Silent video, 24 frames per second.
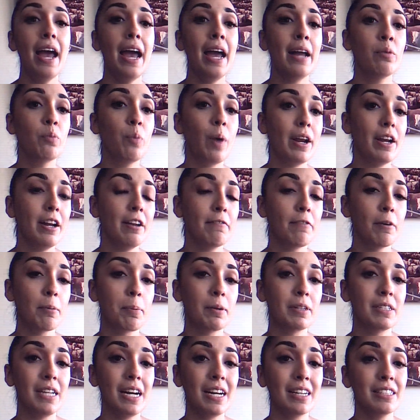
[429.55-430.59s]
and waiting for
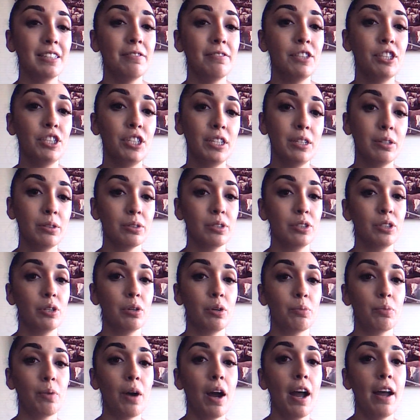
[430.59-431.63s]
protective shields
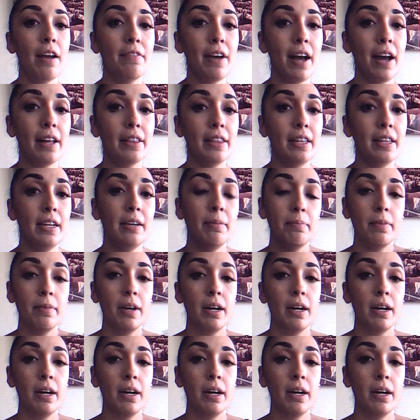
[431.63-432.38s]
to arrive at the